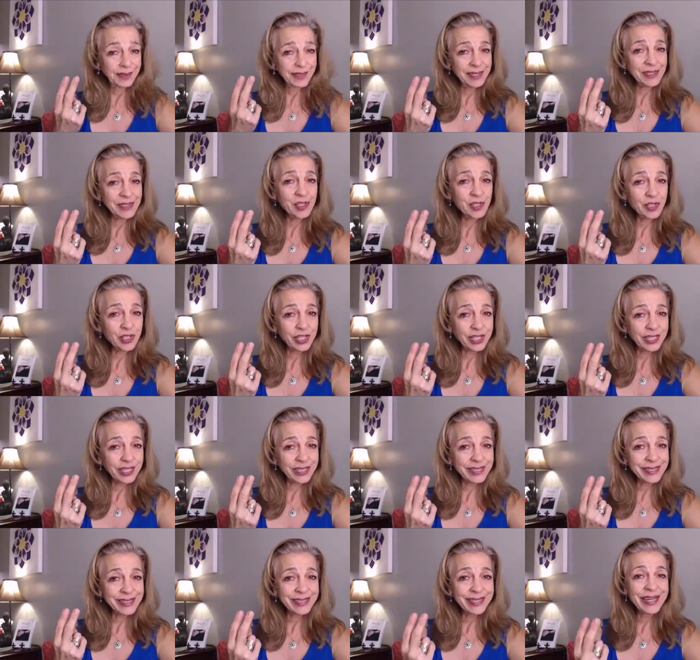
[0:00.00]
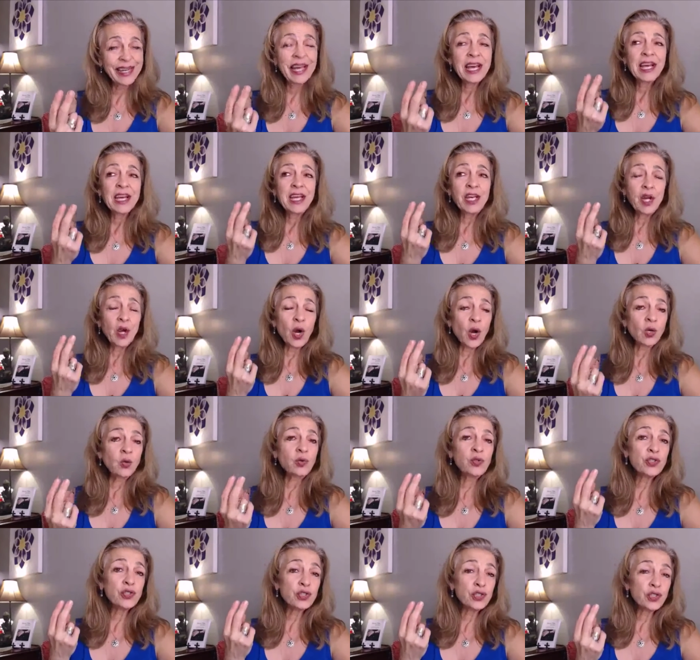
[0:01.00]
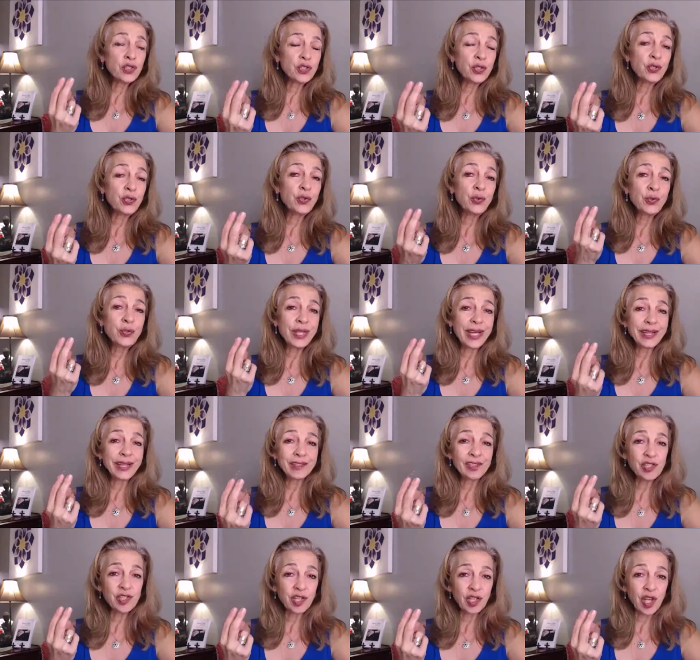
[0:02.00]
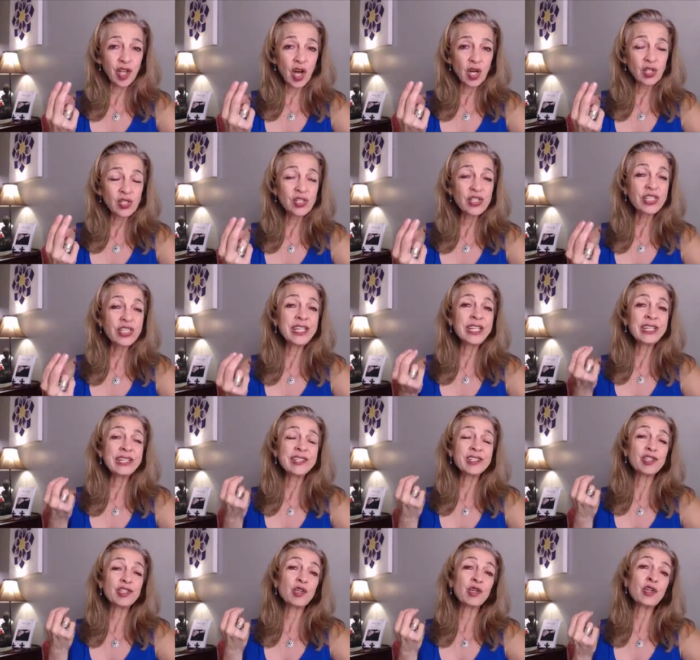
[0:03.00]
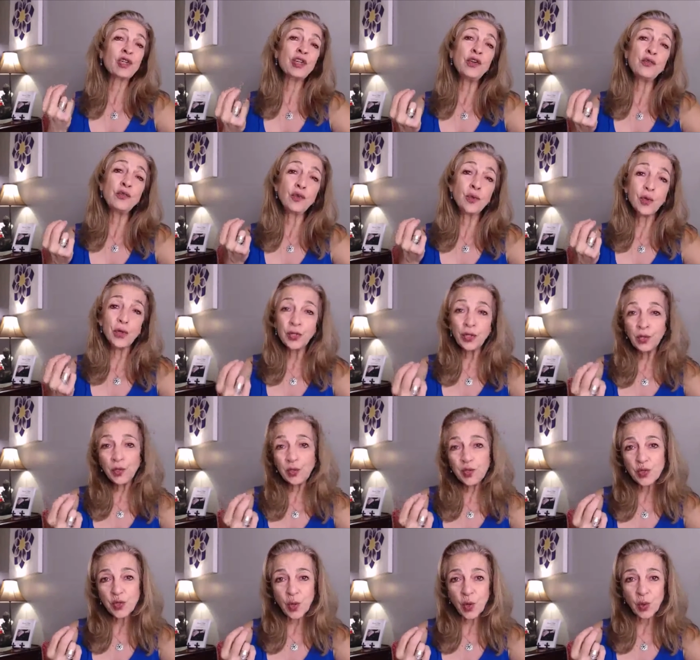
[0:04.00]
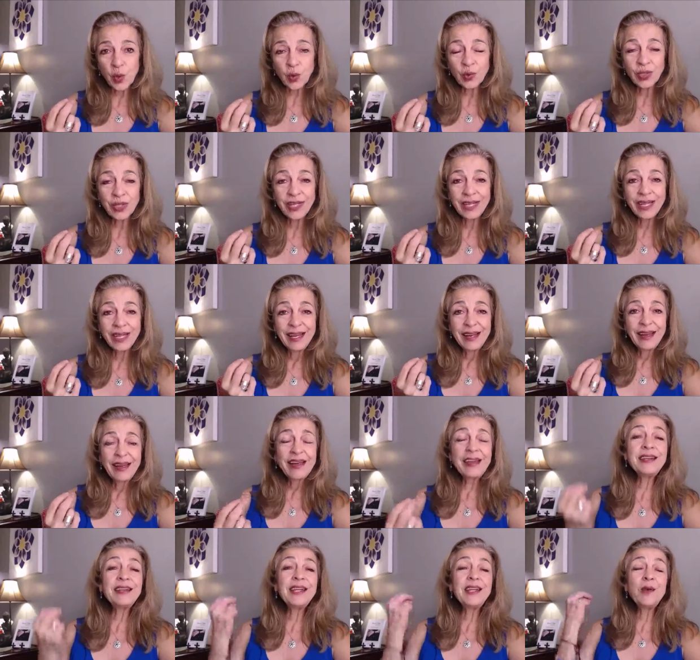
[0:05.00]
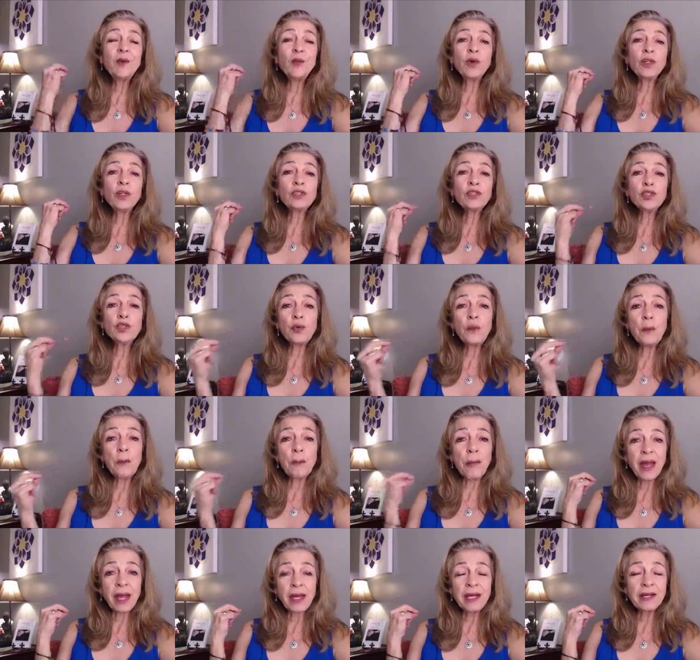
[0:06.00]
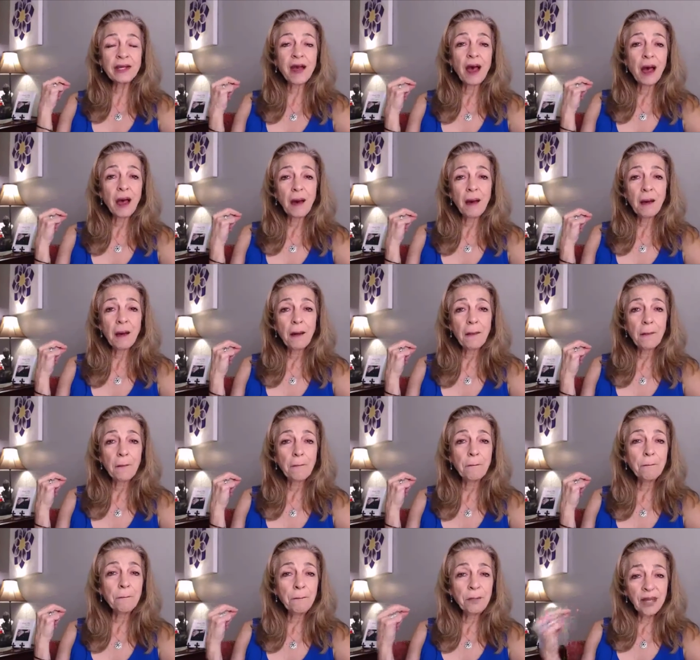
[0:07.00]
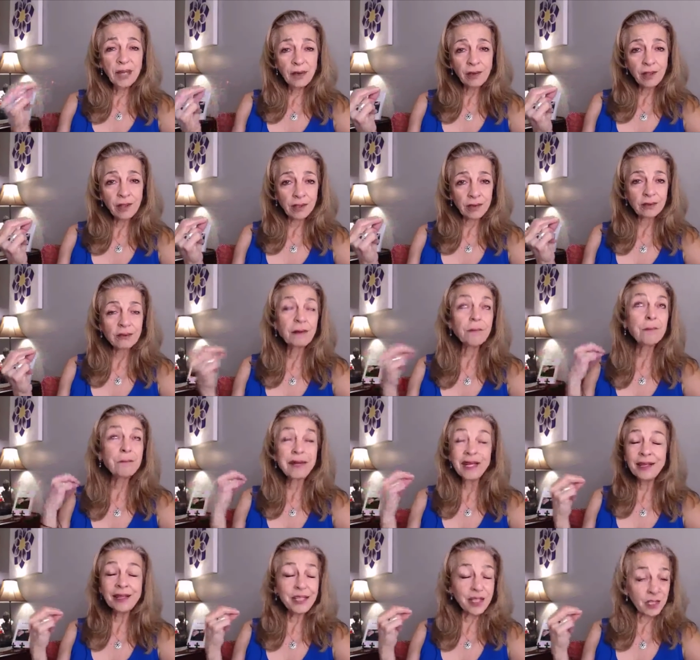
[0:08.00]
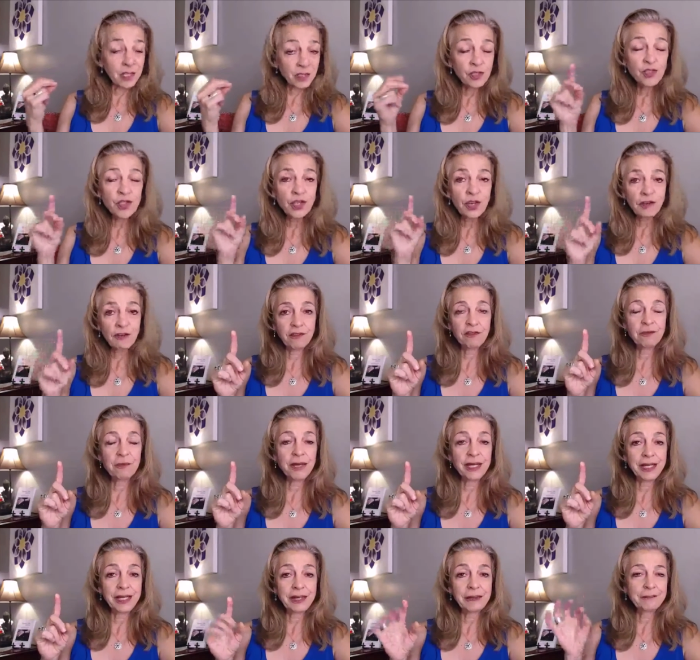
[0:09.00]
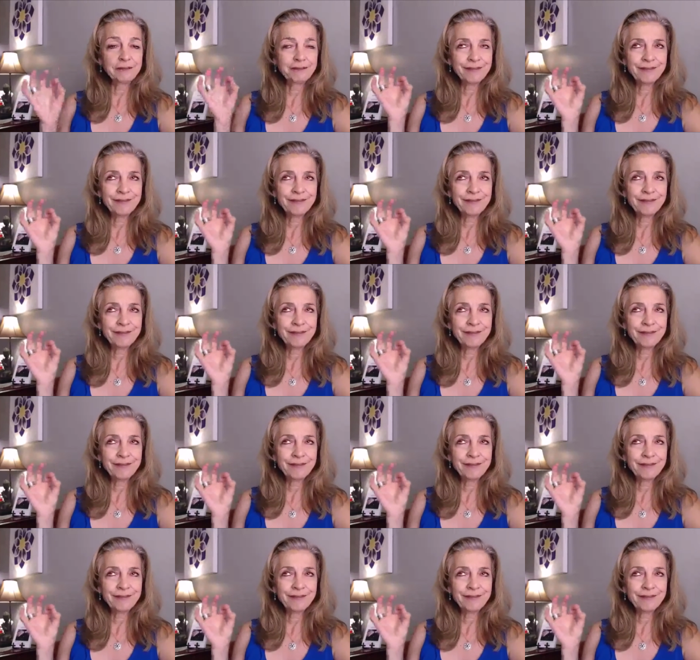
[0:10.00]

Listen to this. He owns two nail salons. He is 34 years old and he wants to make billion millions of money.